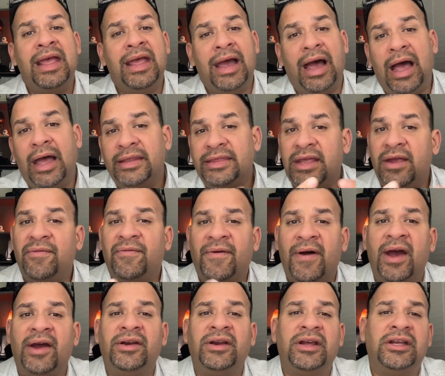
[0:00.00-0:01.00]
uh, they
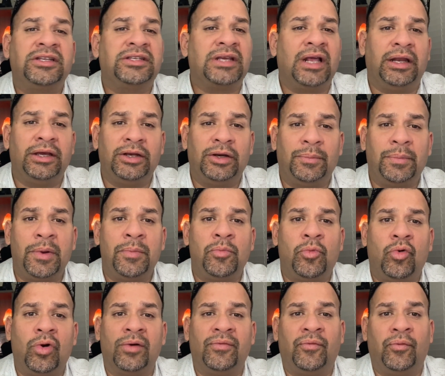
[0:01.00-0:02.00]
find it's a little bit
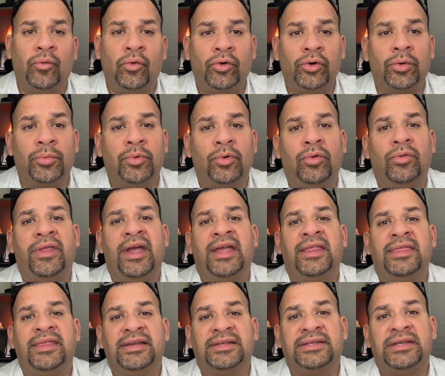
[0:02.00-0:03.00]
more affordable
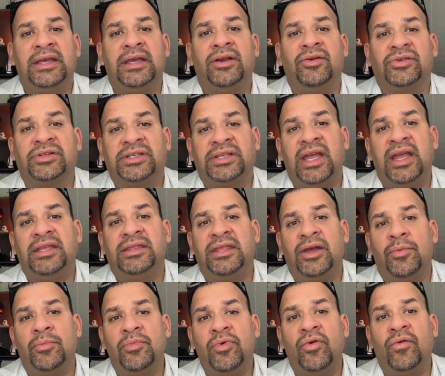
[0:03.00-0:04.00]
than the city or state they
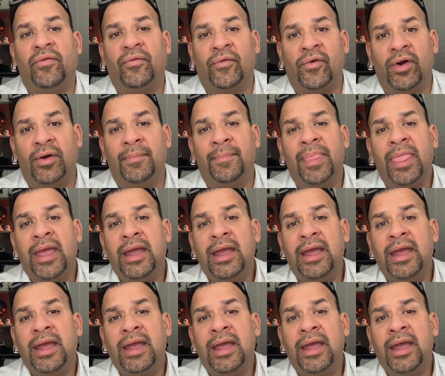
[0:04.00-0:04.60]
moved from.